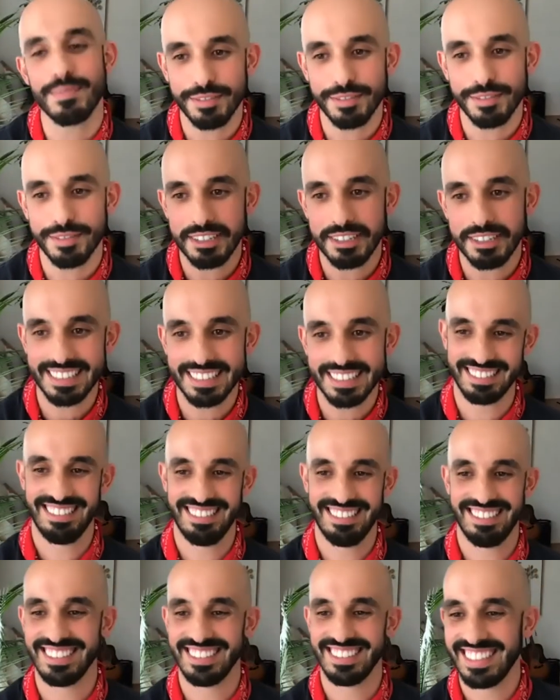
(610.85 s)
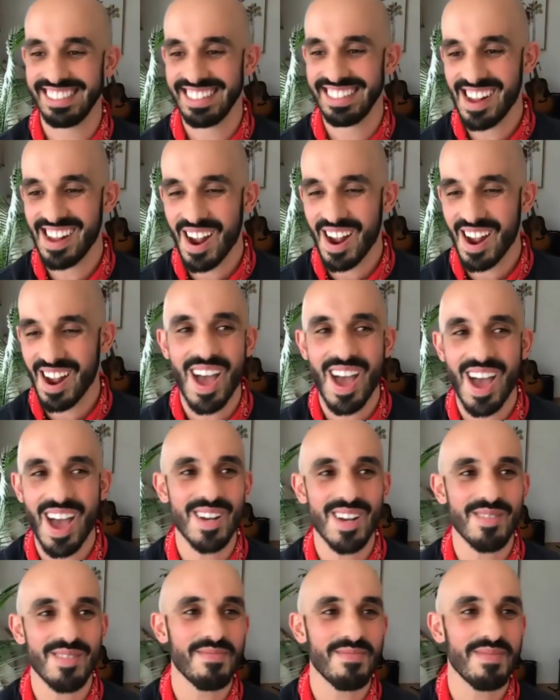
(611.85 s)
your first.
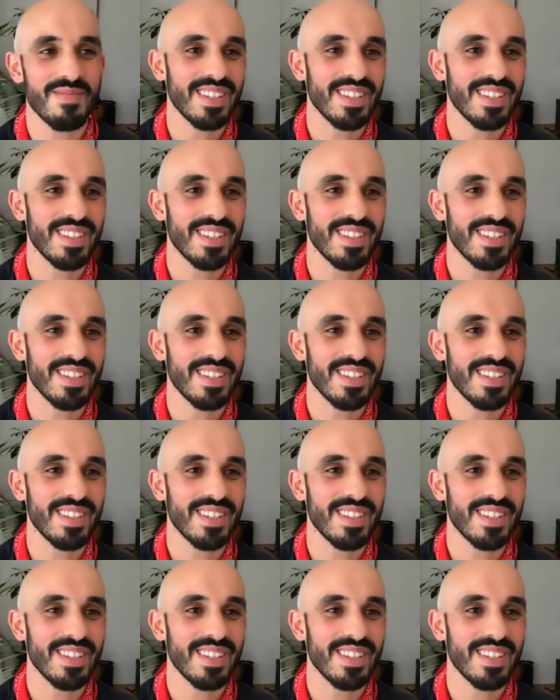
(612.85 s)
We're